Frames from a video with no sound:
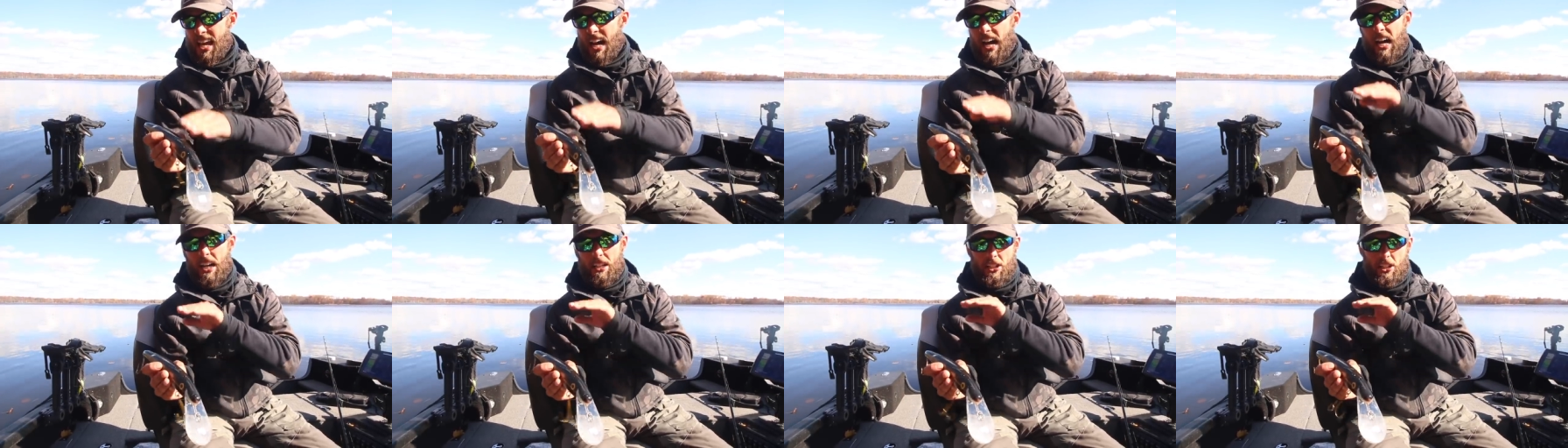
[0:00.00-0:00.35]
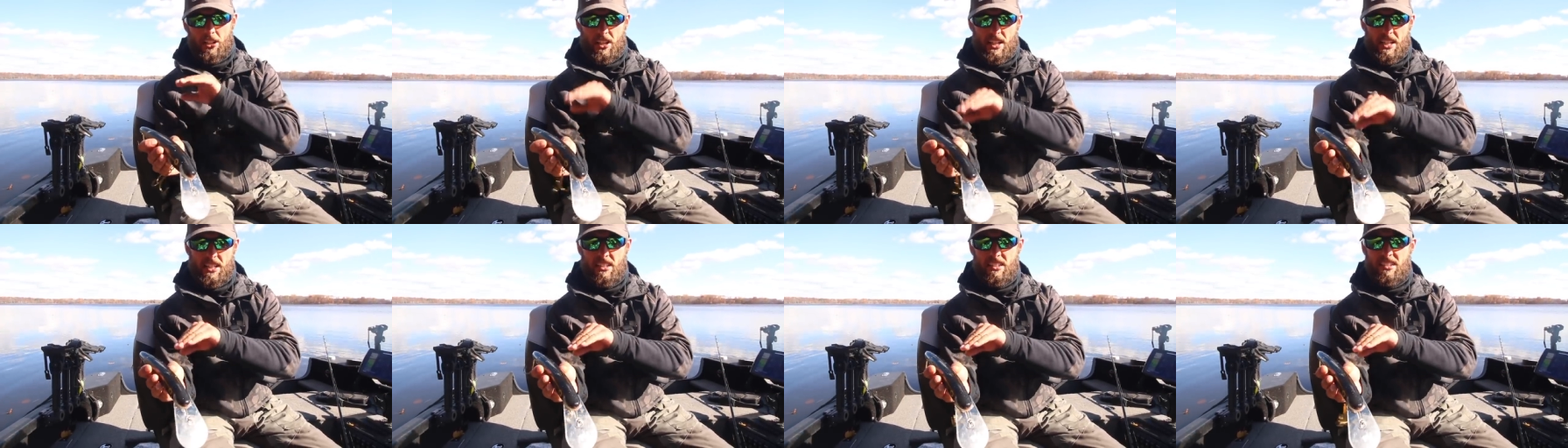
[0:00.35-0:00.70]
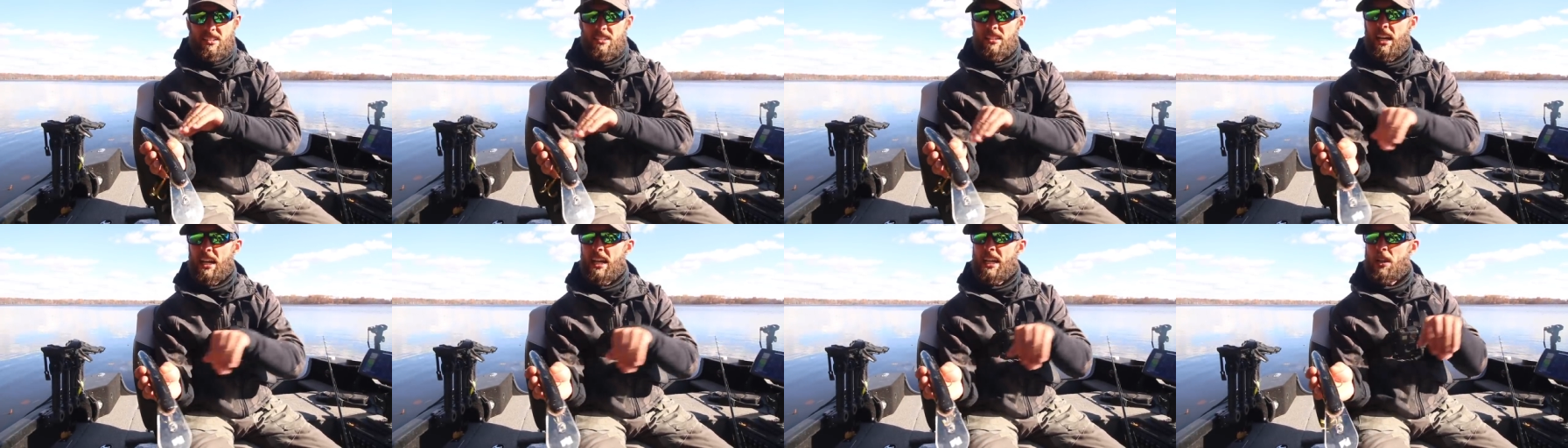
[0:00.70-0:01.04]
on your
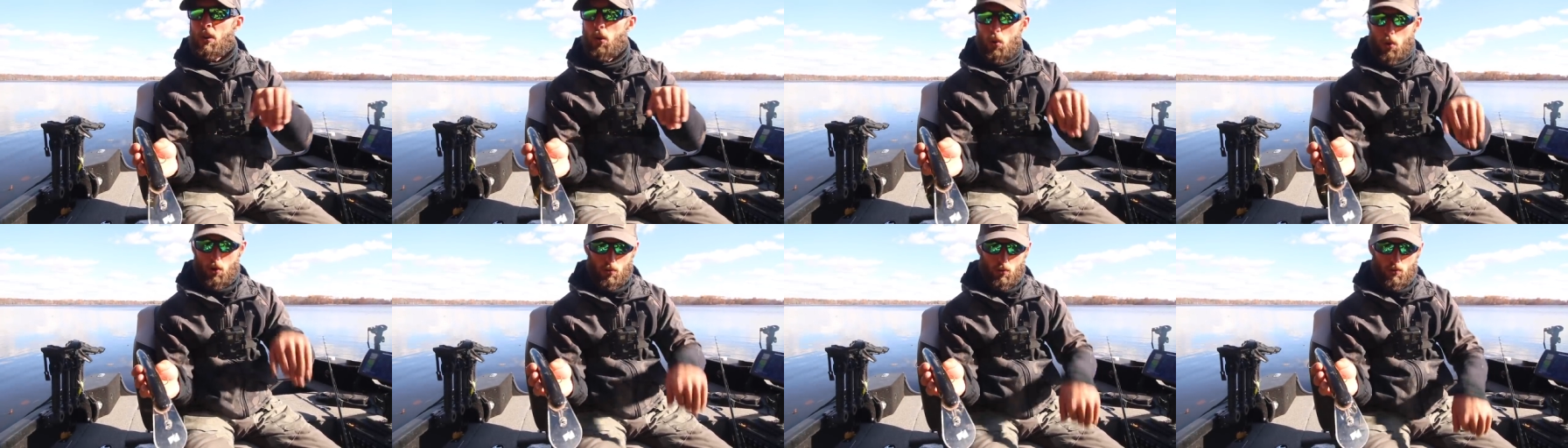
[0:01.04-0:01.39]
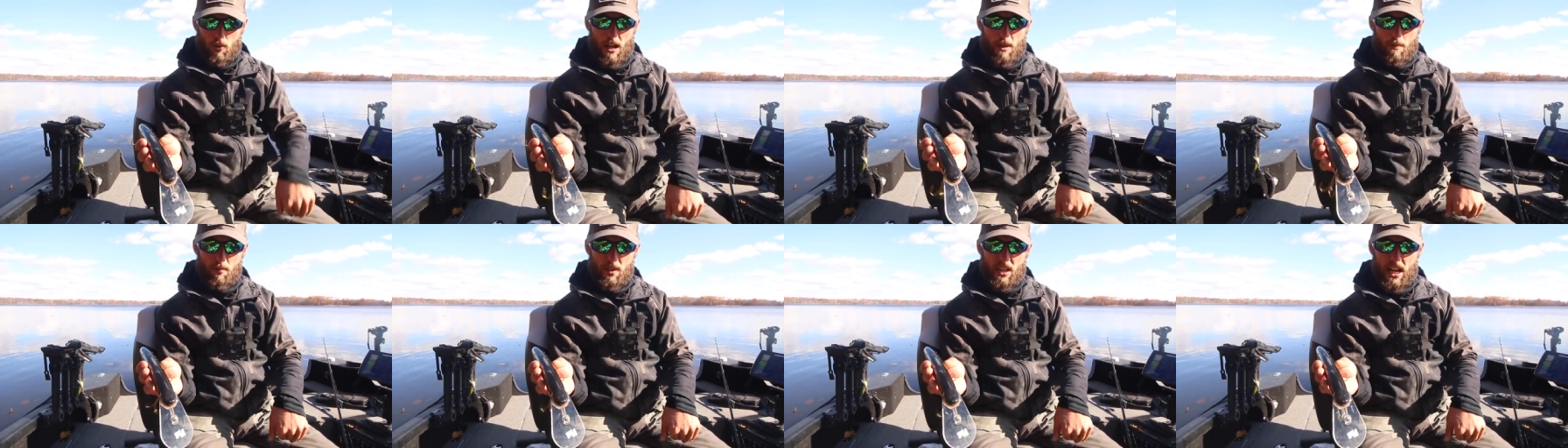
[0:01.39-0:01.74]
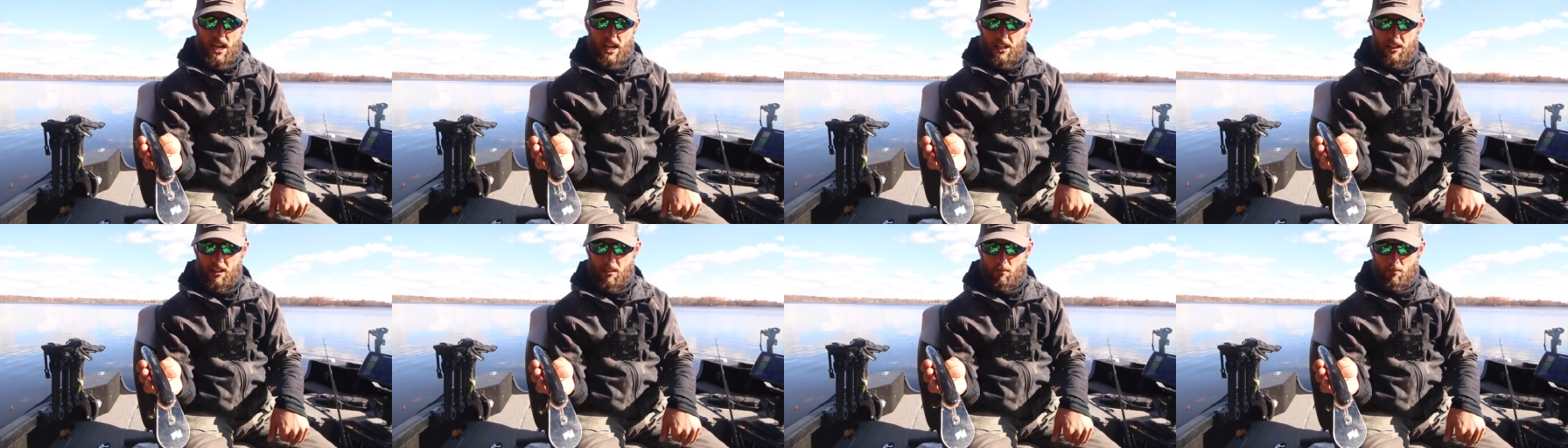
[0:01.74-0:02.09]
inside or right
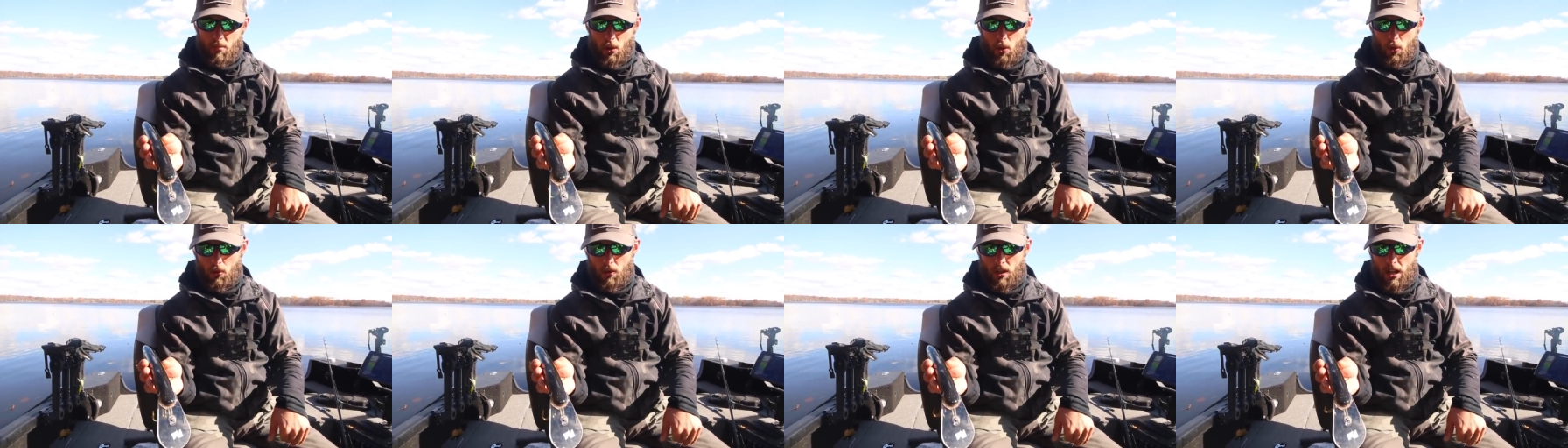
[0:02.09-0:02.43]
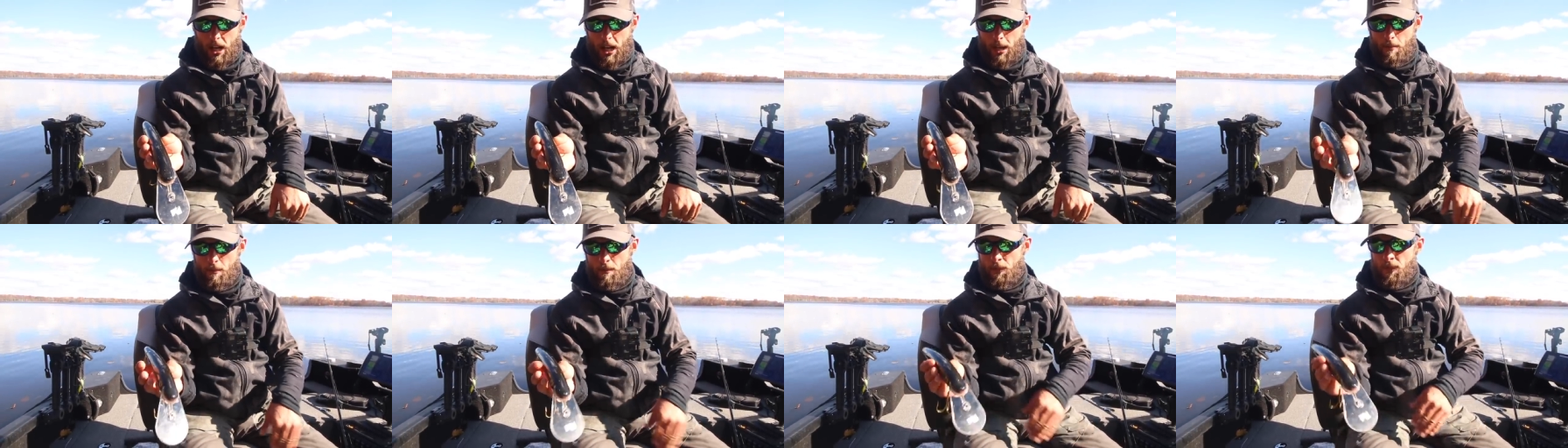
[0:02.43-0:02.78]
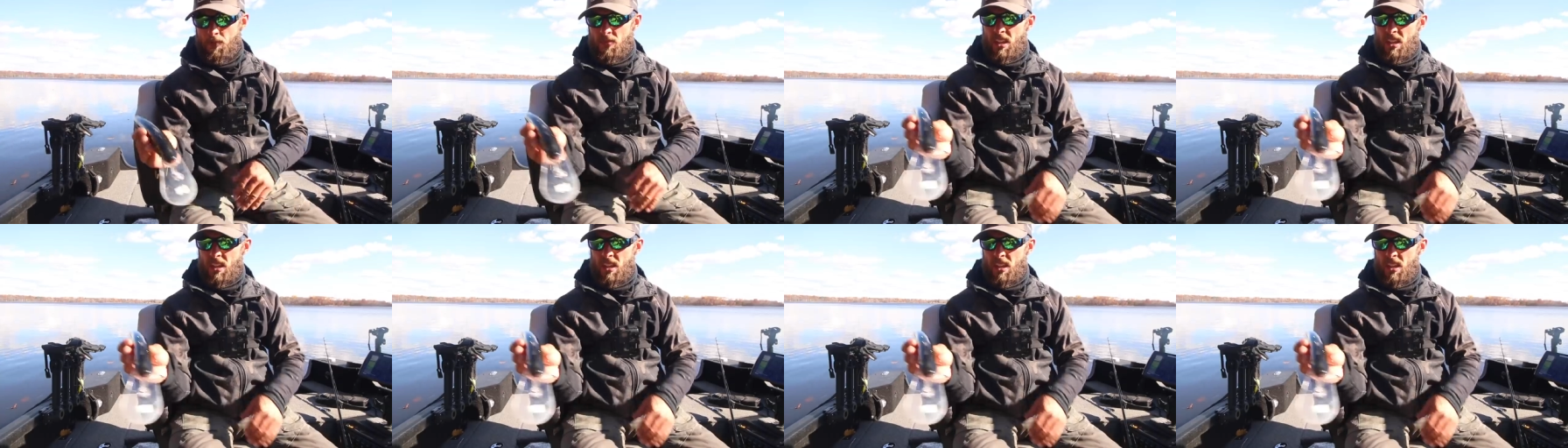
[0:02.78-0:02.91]
behind the boat rod.